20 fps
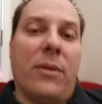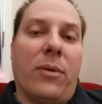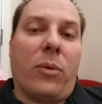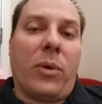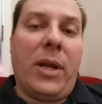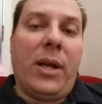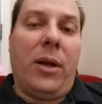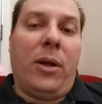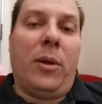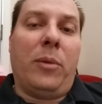of the
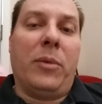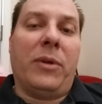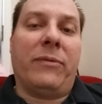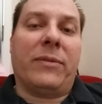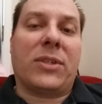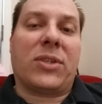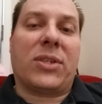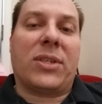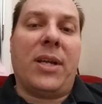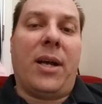realm
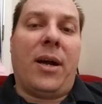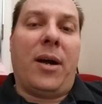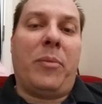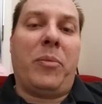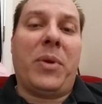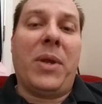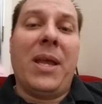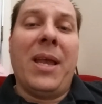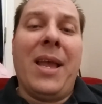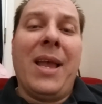of a
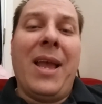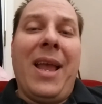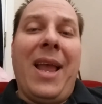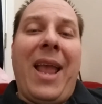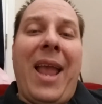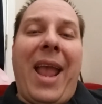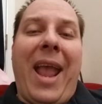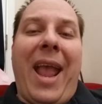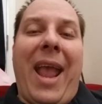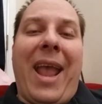sump,
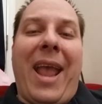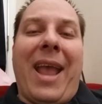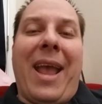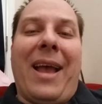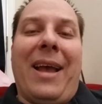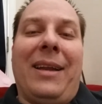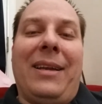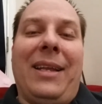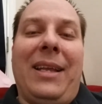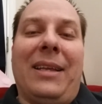
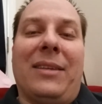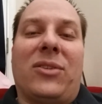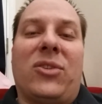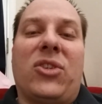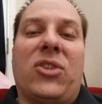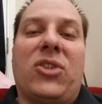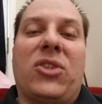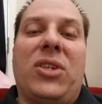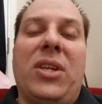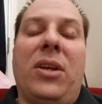and
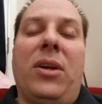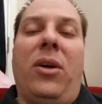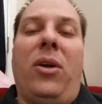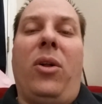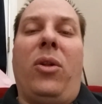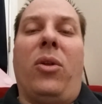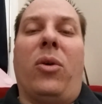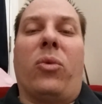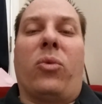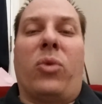it's
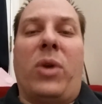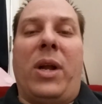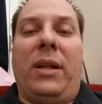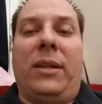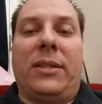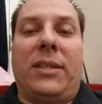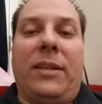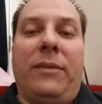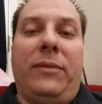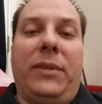still
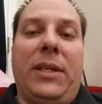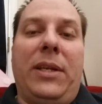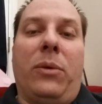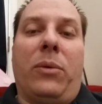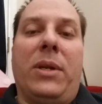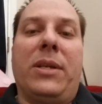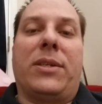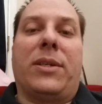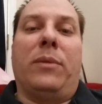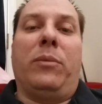relatively
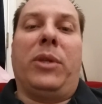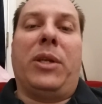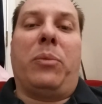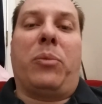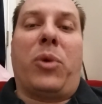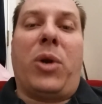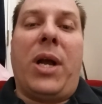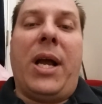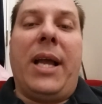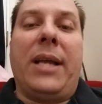reasonably
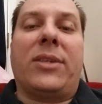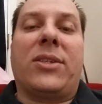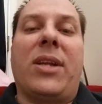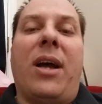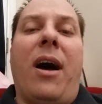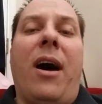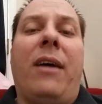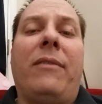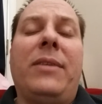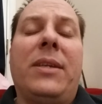priced.
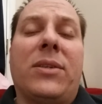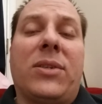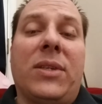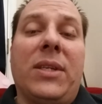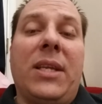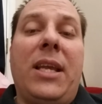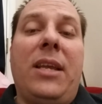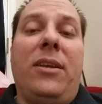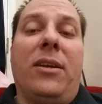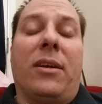
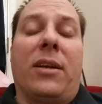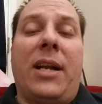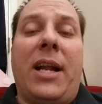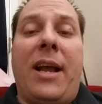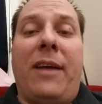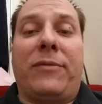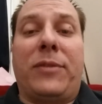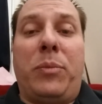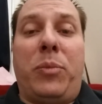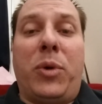Obviously, you're going
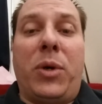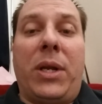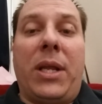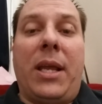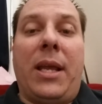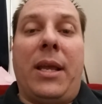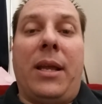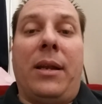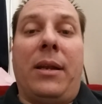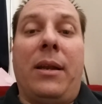to have to put
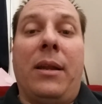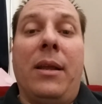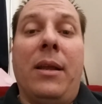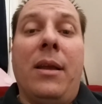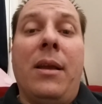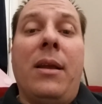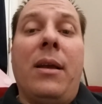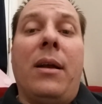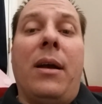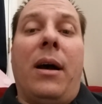in
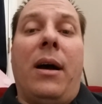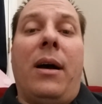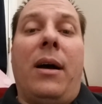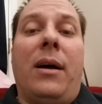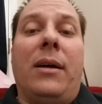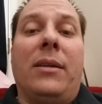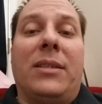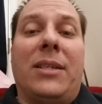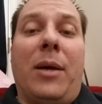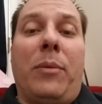
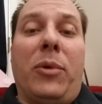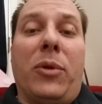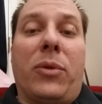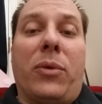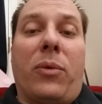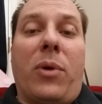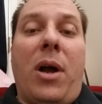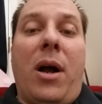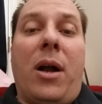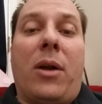uh, double
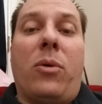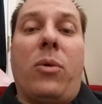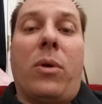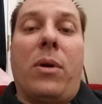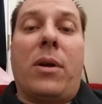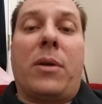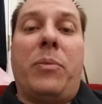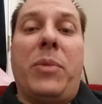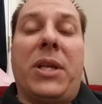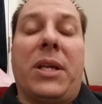the rock
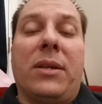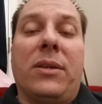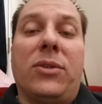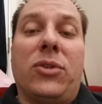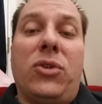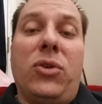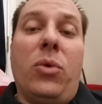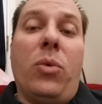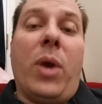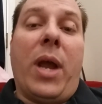work
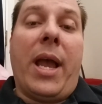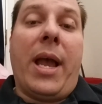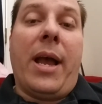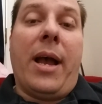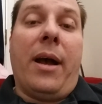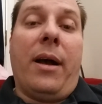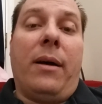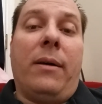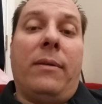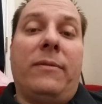because you
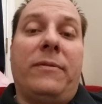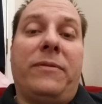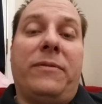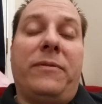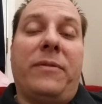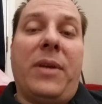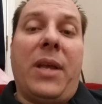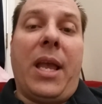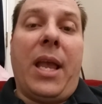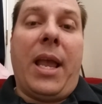have
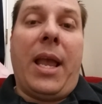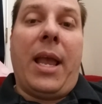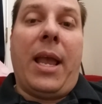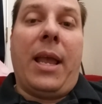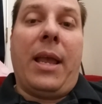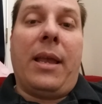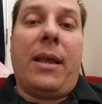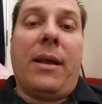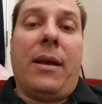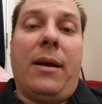
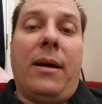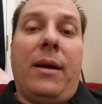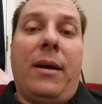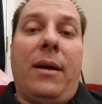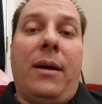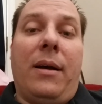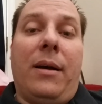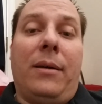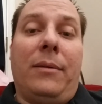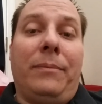a
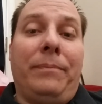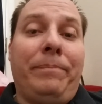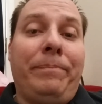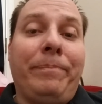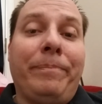uh,